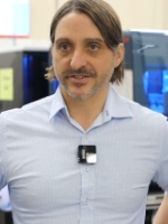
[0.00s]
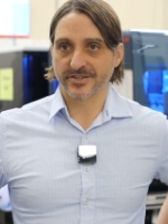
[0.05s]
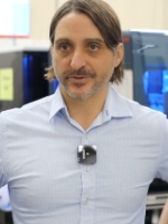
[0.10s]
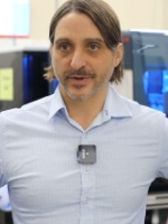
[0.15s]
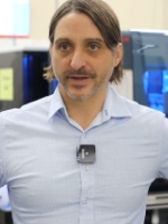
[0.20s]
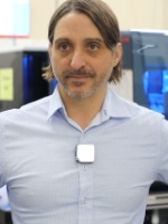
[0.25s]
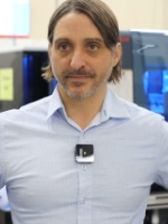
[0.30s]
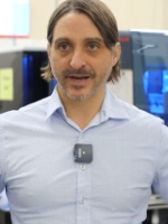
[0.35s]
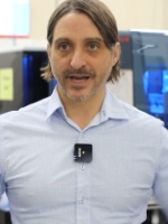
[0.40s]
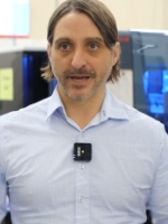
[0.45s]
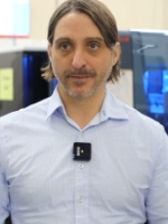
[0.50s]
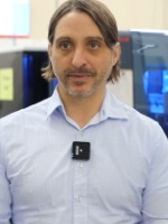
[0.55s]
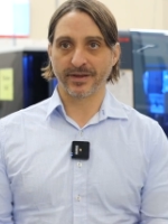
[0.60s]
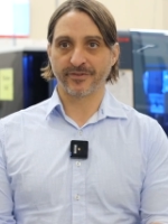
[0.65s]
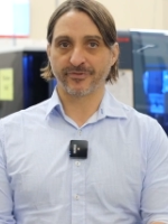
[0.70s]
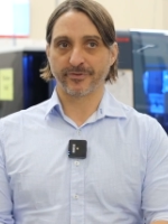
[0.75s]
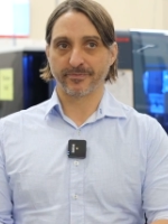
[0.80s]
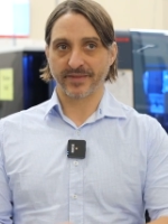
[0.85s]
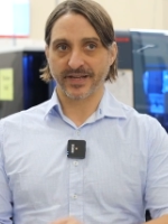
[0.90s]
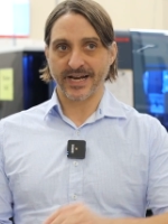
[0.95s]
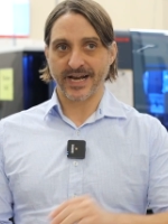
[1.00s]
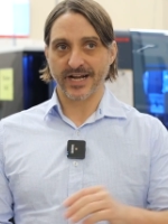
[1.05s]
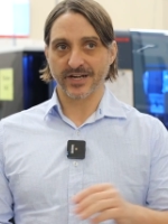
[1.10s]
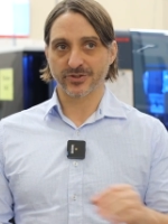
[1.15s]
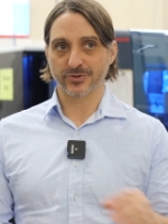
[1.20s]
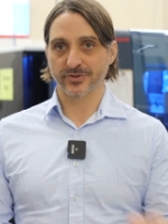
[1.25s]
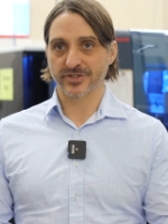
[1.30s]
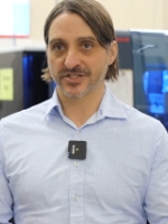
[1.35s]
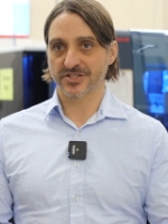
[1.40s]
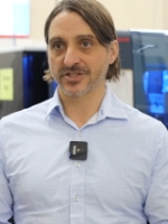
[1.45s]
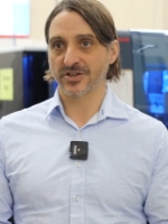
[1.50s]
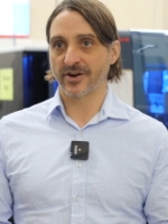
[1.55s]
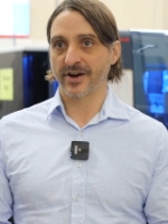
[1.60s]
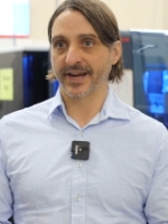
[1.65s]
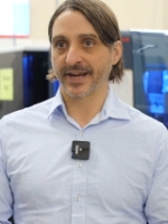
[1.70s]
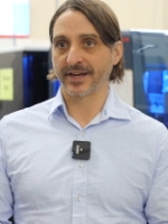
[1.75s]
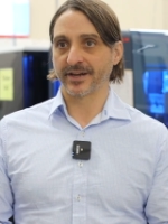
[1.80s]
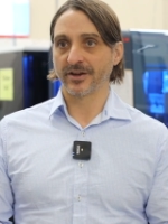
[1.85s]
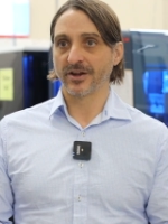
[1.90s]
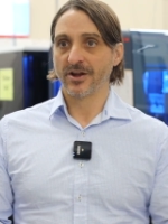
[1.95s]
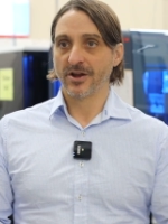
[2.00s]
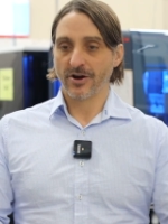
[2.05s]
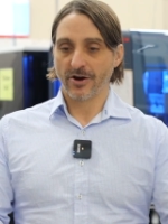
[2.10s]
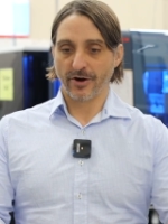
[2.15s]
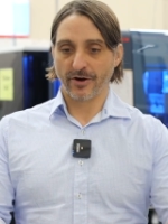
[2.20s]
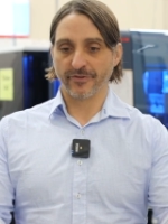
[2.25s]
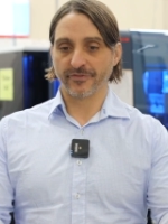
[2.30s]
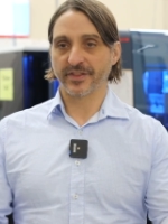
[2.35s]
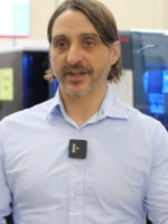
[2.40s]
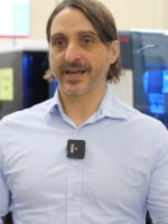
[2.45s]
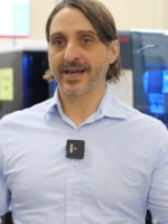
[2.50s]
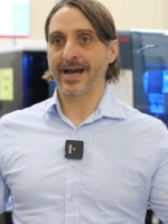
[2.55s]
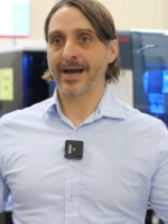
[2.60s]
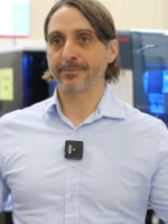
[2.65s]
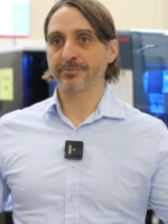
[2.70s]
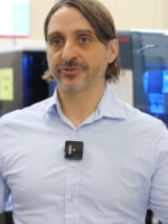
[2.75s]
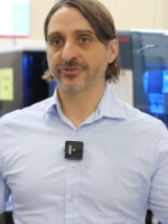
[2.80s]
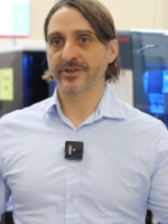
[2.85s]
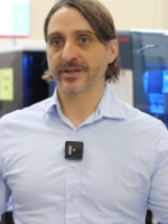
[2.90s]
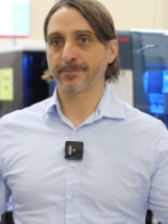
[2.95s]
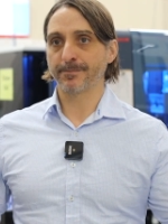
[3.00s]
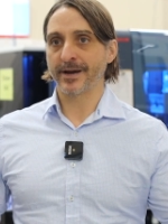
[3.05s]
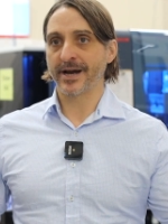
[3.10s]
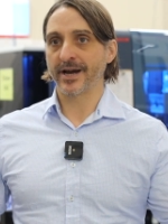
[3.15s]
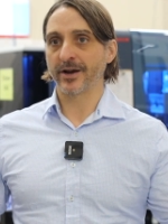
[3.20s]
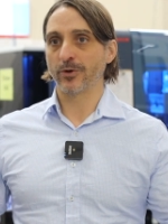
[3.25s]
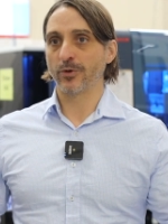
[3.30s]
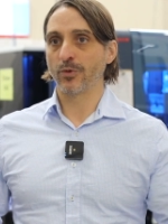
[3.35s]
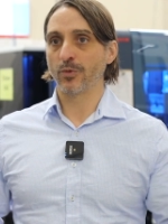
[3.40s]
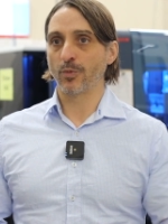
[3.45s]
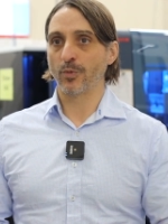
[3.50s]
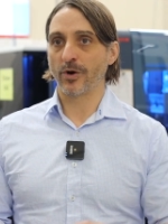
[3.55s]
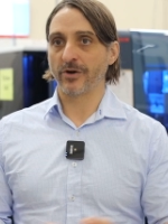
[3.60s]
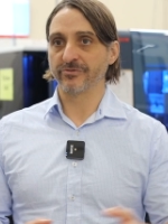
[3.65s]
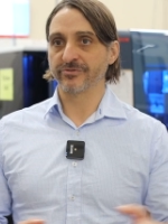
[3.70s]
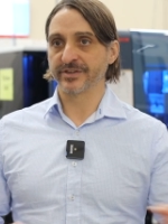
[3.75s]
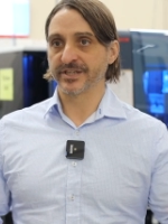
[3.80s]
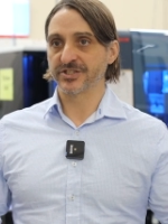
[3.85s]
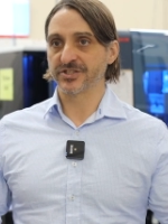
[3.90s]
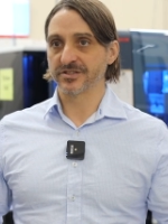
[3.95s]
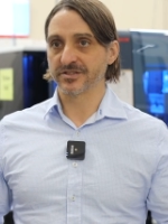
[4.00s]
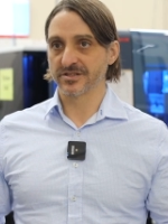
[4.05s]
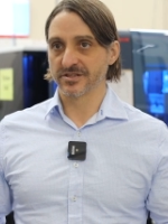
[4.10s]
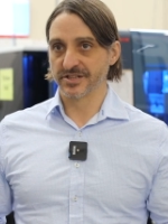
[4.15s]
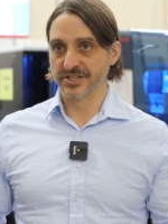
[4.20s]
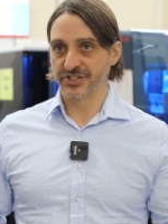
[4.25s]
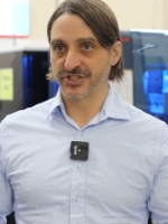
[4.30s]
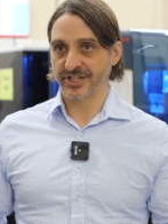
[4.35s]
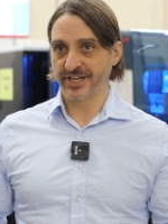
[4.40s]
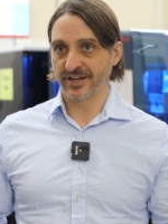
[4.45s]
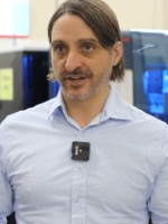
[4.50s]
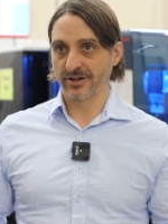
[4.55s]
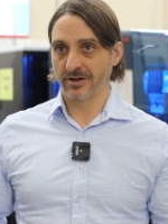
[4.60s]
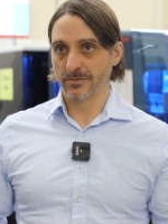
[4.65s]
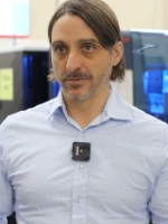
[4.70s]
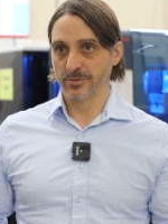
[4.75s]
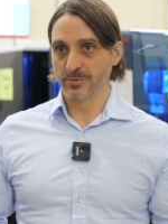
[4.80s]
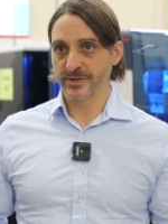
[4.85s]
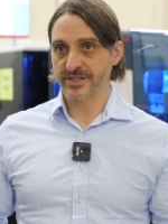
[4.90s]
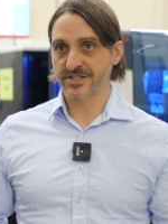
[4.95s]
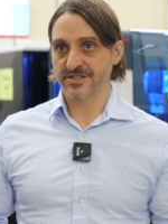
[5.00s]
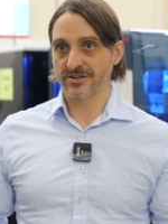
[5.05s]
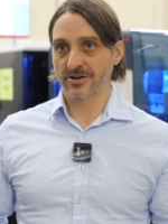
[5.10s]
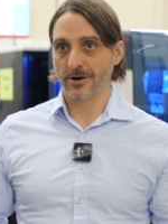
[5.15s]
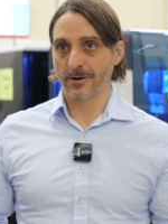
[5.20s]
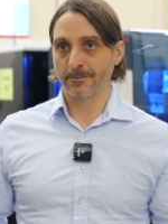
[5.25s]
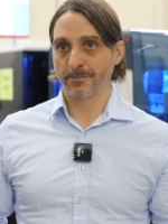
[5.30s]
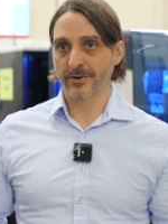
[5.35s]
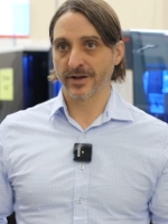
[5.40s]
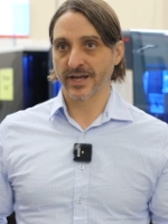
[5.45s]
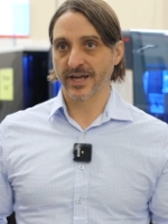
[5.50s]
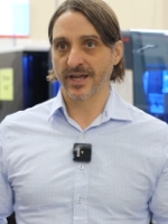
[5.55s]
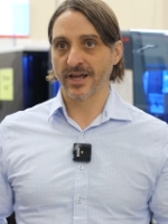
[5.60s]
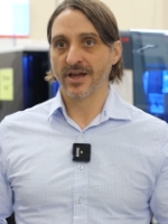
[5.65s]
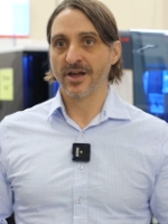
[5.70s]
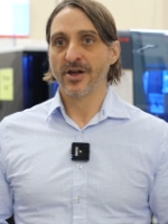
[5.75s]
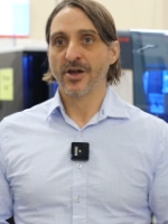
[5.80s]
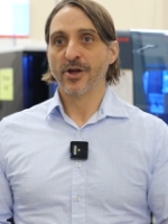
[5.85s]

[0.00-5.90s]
So it may be from the actual design of the capturing panel, what regions of the genome are we sampling,